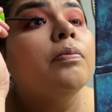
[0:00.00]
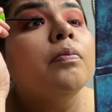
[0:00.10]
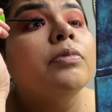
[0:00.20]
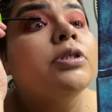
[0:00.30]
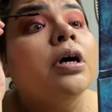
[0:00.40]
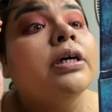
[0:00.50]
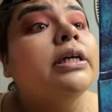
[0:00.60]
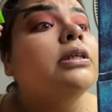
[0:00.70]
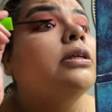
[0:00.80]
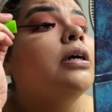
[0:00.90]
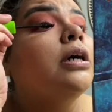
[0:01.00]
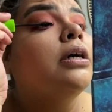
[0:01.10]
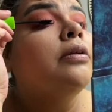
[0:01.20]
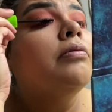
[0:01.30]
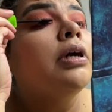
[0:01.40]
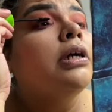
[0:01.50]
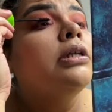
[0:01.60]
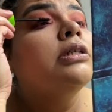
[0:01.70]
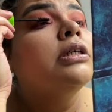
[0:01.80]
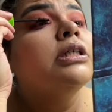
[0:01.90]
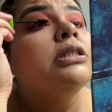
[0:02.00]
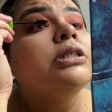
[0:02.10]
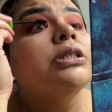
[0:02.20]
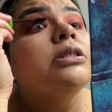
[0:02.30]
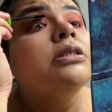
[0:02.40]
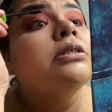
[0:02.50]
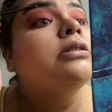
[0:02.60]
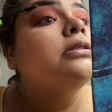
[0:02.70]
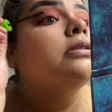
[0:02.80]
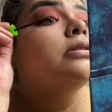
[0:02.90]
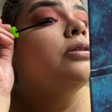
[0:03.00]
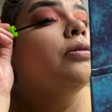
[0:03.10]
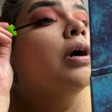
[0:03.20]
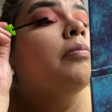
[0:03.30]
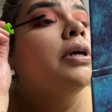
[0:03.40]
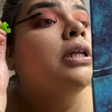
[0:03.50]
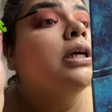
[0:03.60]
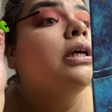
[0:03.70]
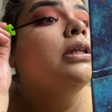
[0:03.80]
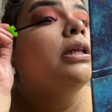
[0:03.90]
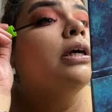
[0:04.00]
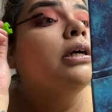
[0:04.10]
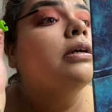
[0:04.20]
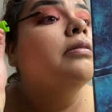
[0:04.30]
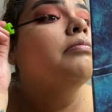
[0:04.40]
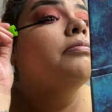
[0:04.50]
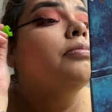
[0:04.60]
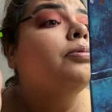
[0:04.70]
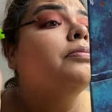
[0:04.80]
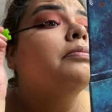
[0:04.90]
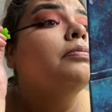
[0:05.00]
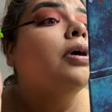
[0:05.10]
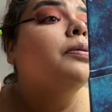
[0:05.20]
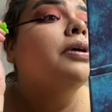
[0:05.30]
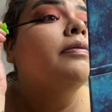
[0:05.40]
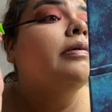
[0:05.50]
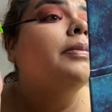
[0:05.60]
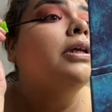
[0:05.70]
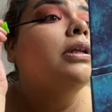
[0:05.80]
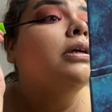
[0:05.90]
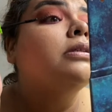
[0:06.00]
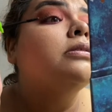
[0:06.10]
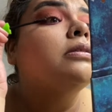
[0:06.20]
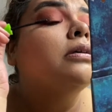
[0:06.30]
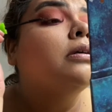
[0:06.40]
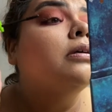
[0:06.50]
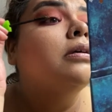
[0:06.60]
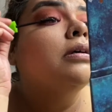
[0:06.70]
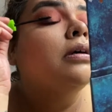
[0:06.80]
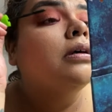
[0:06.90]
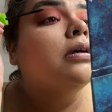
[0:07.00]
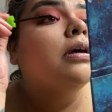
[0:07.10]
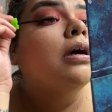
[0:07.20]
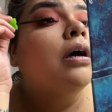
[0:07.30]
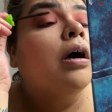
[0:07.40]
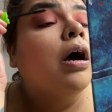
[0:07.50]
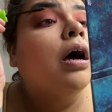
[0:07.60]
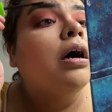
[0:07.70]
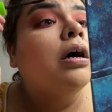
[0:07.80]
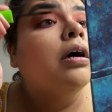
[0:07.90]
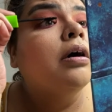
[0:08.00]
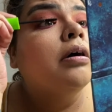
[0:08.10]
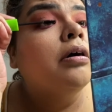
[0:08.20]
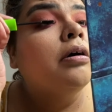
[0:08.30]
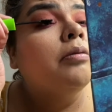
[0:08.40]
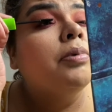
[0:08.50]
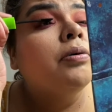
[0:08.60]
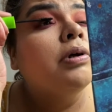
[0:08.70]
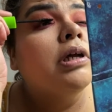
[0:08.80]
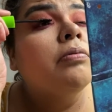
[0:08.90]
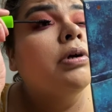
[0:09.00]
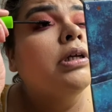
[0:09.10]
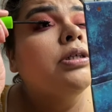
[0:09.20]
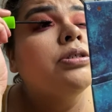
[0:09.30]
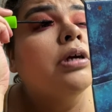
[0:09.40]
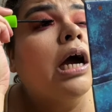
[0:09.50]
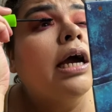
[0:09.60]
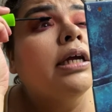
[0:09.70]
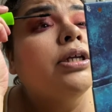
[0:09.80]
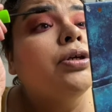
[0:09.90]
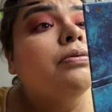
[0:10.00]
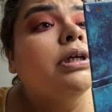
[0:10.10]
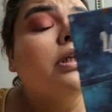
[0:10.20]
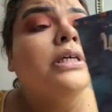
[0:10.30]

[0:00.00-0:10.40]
talking to God, right? Talking to Jesus throughout my day, like probably everybody does. But what I want to try doing